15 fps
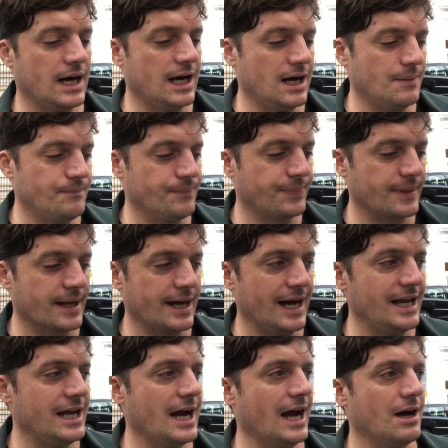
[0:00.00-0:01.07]
Um,
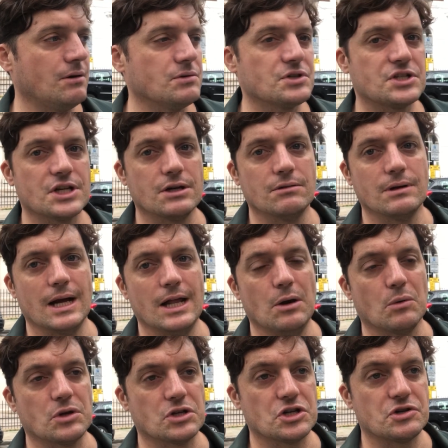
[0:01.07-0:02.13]
Anyhow, so in
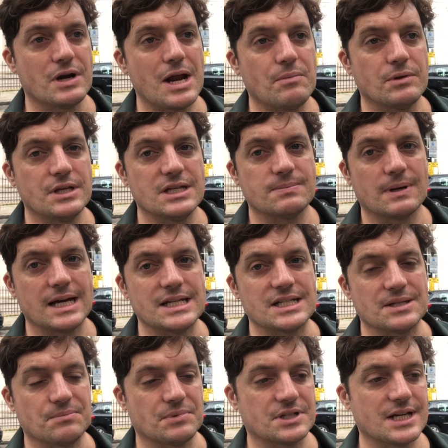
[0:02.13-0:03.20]
order to trade with these
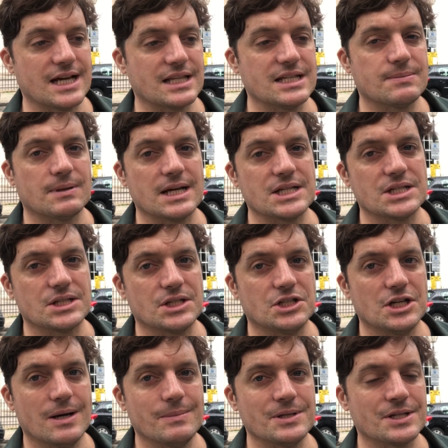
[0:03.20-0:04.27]
places and protect these places, the
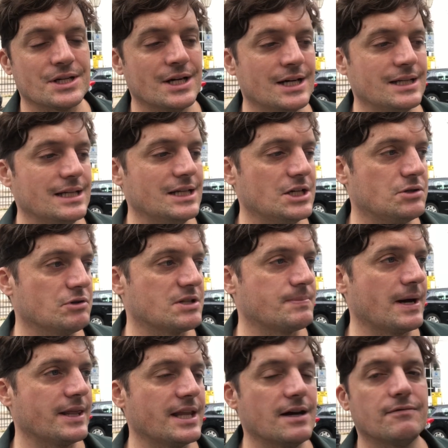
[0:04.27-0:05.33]
Germans needed to
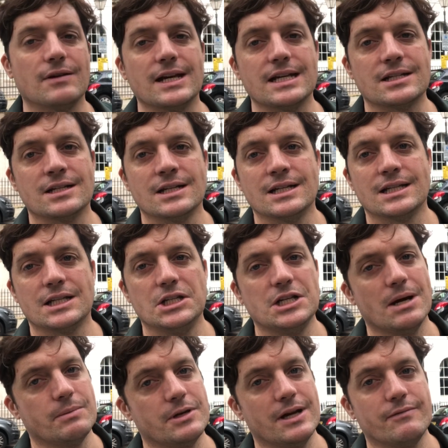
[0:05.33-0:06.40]
expand their fleet. The
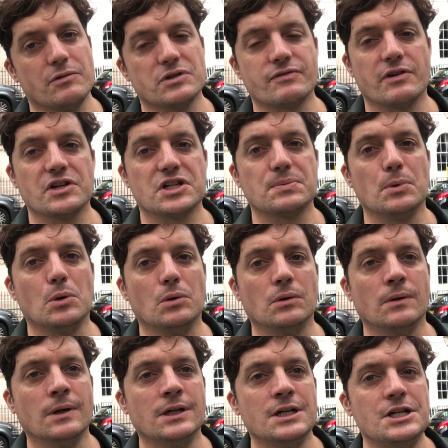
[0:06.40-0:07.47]
German navy was very
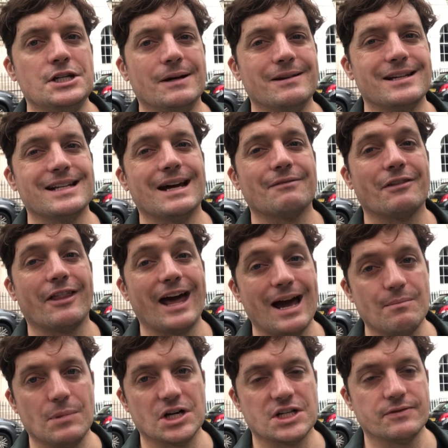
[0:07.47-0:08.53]
small. Germany didn't have
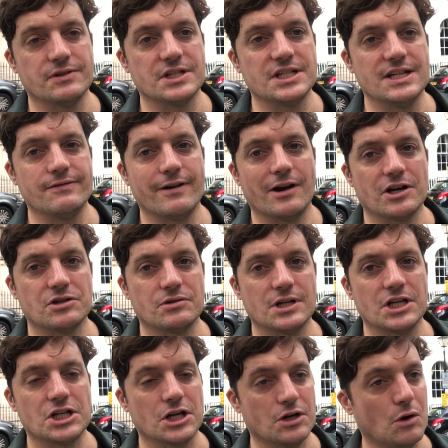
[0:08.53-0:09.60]
that much of a seafaring
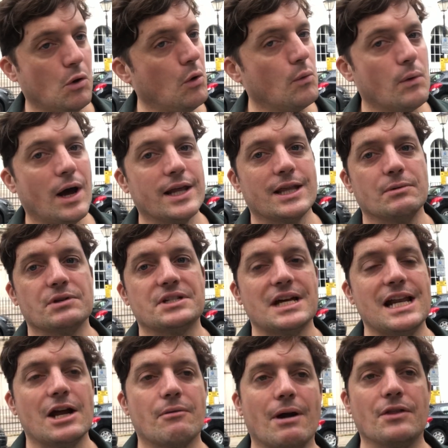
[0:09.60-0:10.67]
tradition. All right, they were
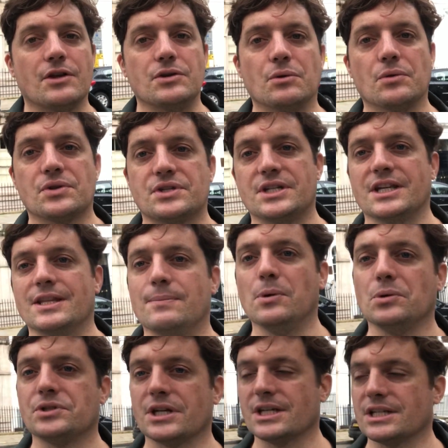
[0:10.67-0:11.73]
sailing around the North Sea and the
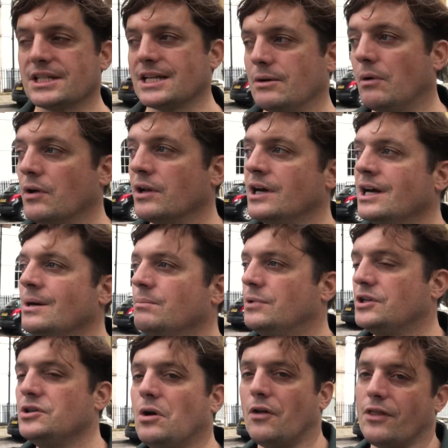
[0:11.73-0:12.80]
Baltic and so on,
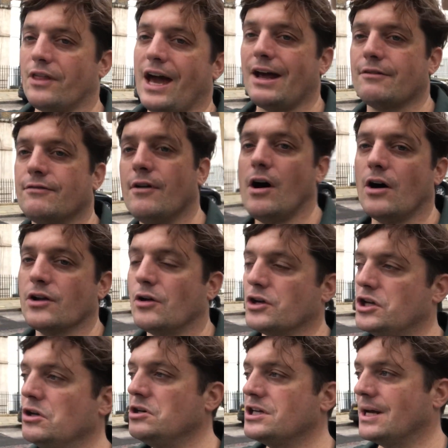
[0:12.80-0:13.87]
but not that far, not
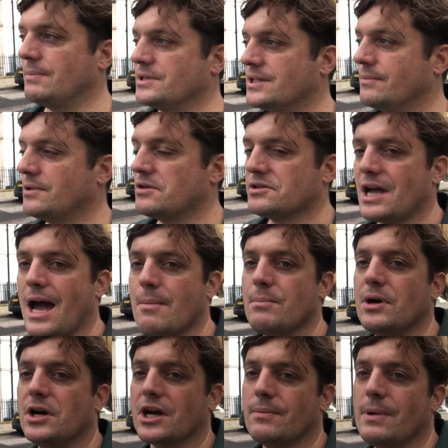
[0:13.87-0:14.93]
huge numbers. The most
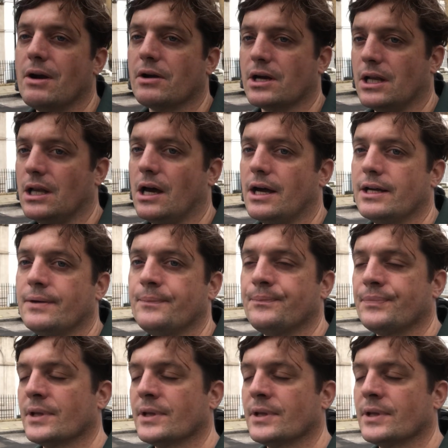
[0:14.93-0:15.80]
Hamburg-America line.